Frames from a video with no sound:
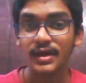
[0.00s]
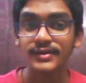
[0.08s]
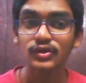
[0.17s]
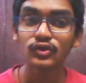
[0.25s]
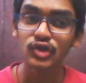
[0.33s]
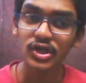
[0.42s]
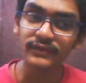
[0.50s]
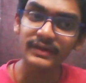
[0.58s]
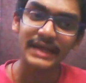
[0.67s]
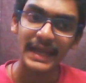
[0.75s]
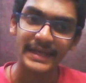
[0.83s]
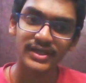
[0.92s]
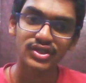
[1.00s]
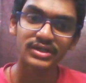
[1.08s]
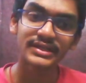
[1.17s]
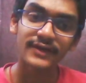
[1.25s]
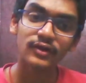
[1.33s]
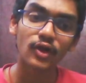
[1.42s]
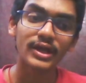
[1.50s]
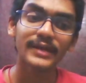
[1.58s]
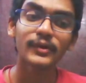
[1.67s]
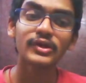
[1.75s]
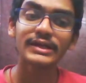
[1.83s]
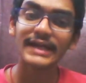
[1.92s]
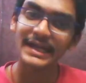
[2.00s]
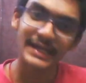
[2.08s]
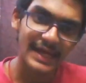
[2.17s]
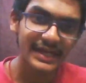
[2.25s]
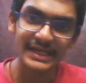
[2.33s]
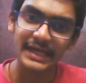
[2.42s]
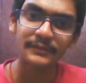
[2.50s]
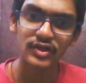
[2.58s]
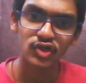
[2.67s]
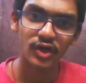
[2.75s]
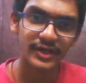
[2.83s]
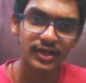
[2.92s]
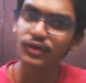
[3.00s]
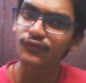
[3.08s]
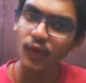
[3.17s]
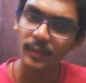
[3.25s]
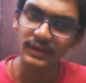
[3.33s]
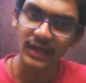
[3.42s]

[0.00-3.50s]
So during one elections, they were not able to get a clear majority to form a